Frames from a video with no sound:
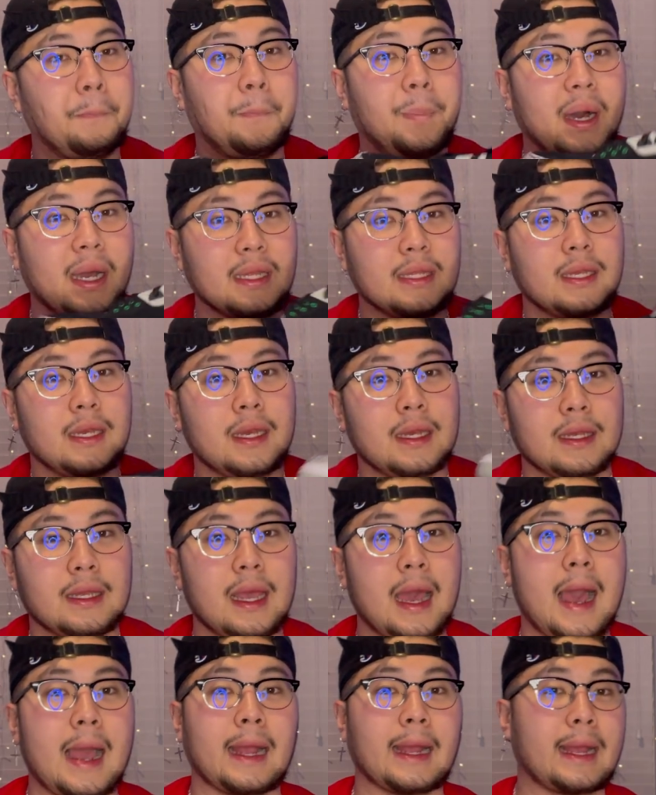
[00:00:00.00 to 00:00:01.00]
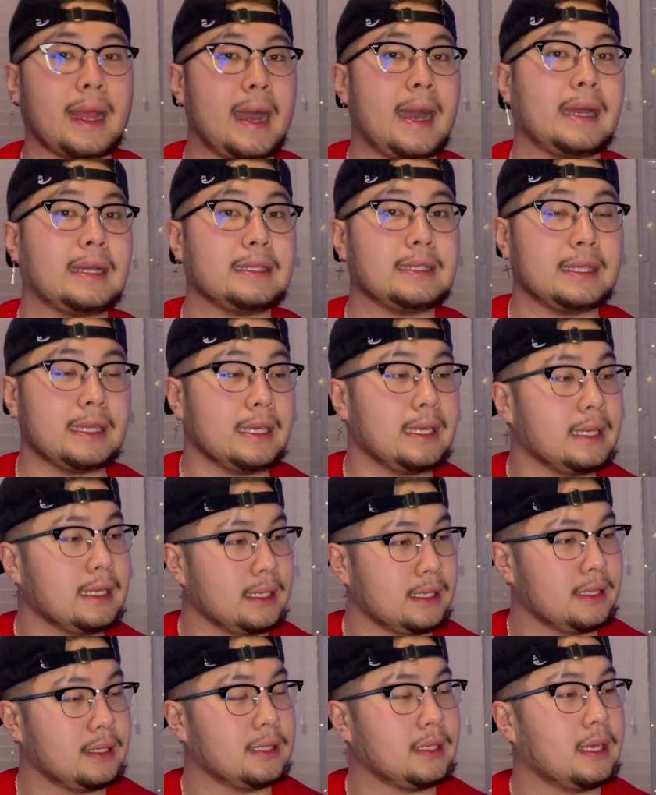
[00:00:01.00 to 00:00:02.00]
But yeah, I got
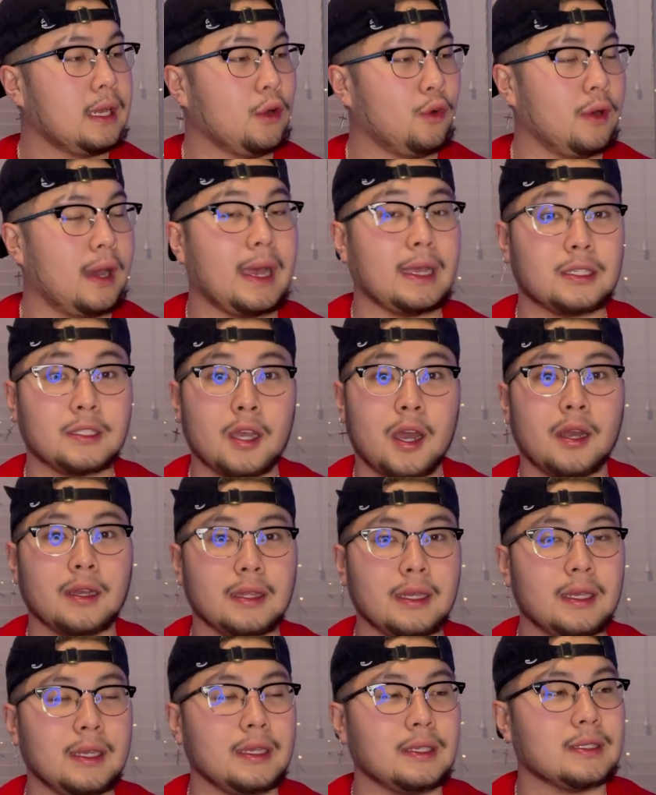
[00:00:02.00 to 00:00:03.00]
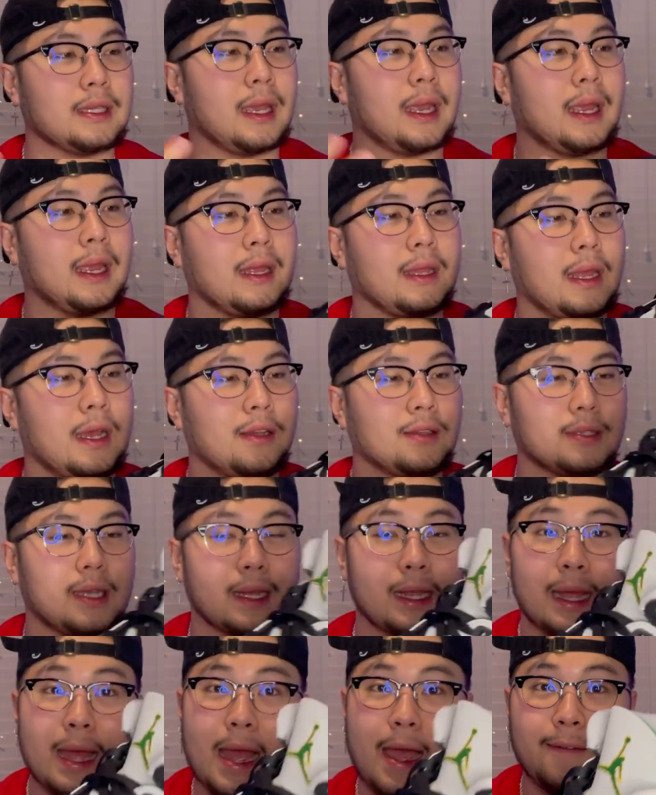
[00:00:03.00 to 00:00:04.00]
these, or I saw these, and I was
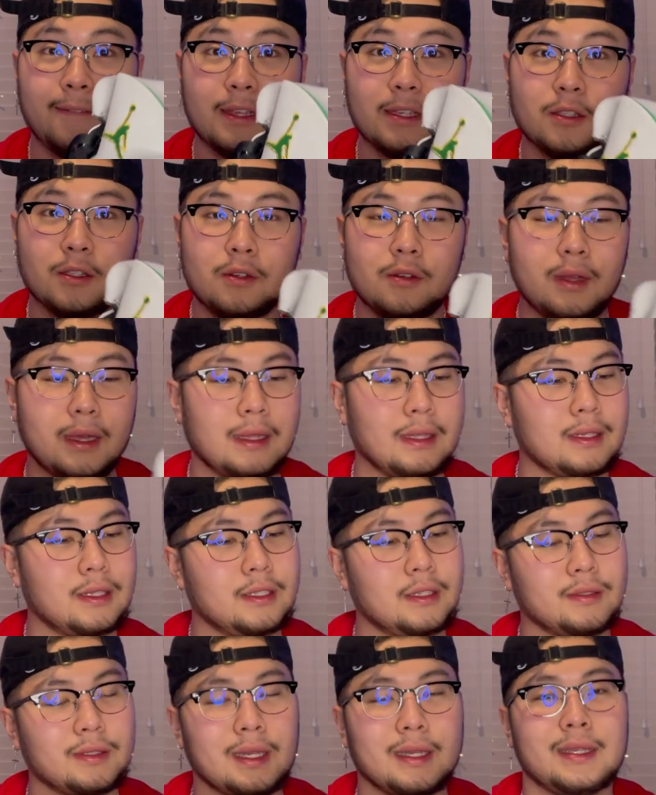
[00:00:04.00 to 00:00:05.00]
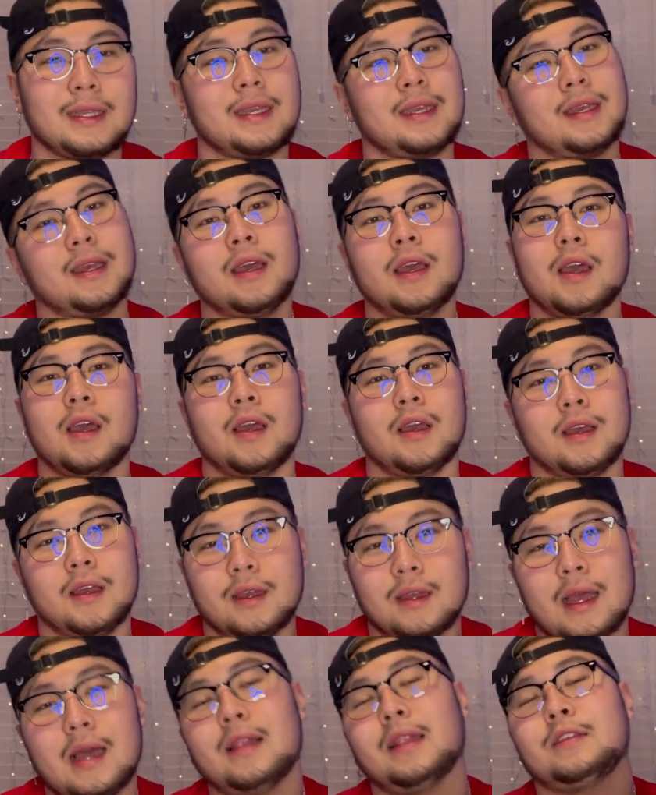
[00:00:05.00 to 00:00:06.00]
like, can I have these too? And then she was like, yeah,
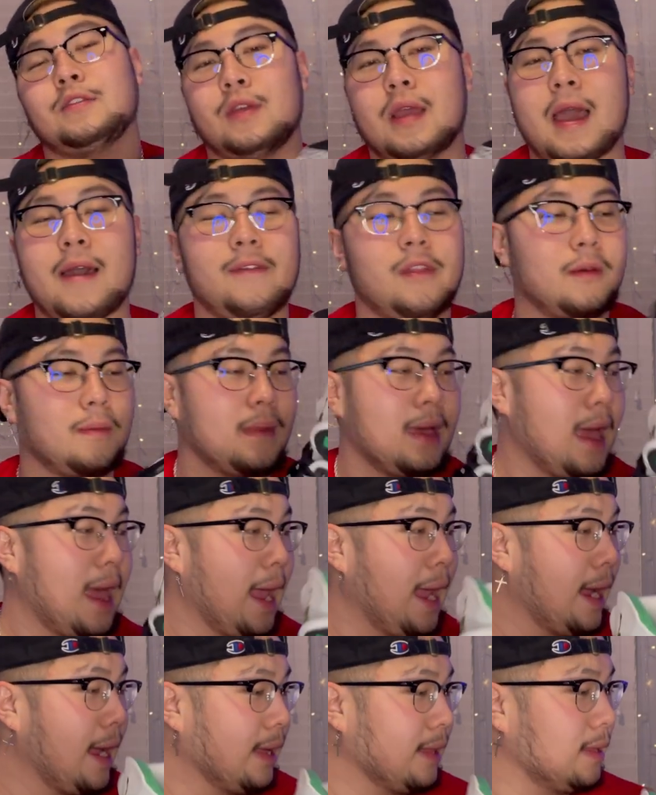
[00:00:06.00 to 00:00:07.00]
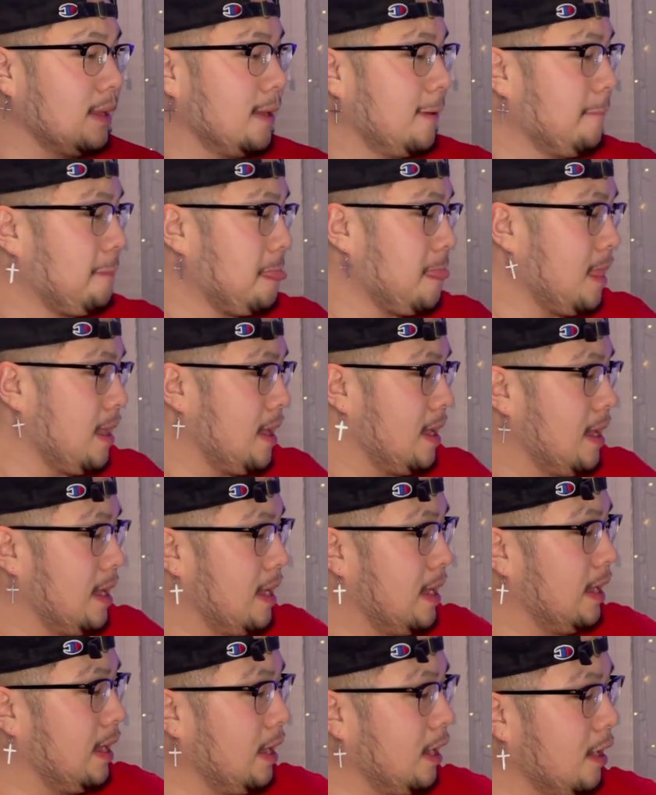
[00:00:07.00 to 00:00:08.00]
I'll let you have them. And
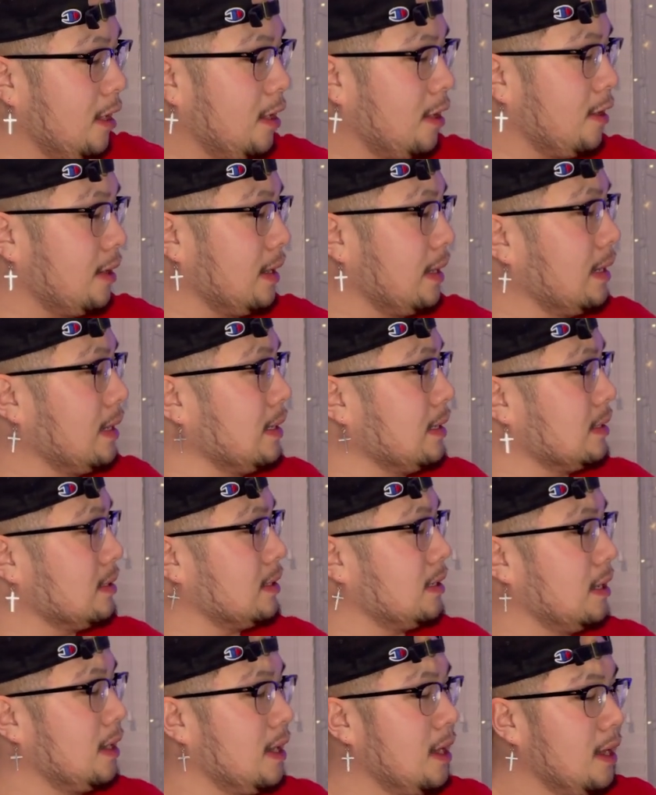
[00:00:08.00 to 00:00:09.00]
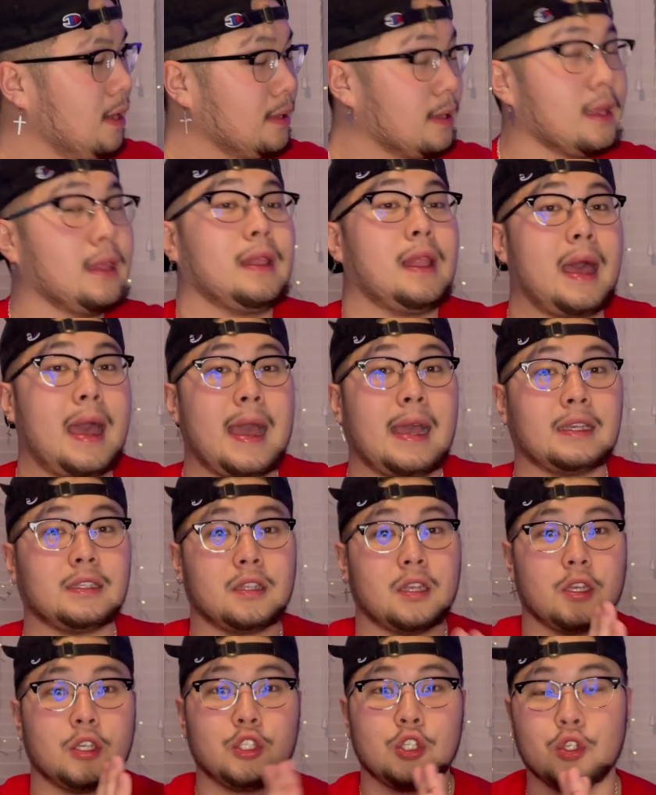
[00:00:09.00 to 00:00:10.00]
here is the last
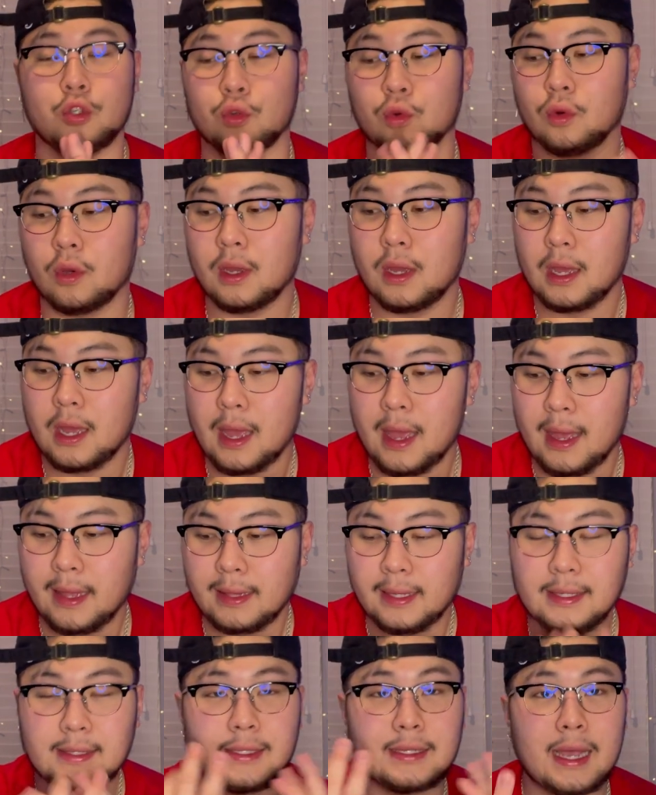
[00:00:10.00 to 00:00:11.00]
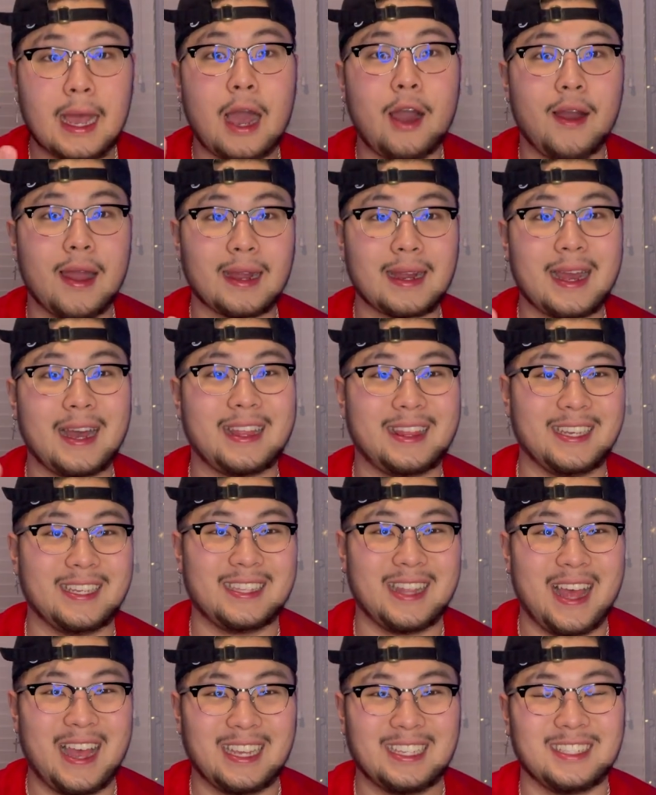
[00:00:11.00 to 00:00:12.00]
shoe. This is how I got
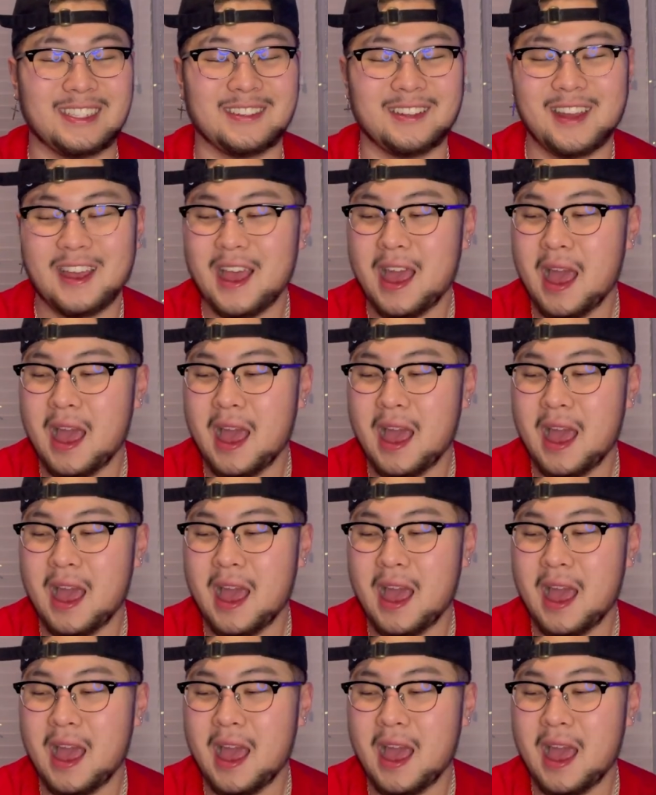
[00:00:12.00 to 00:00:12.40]
this last shoe.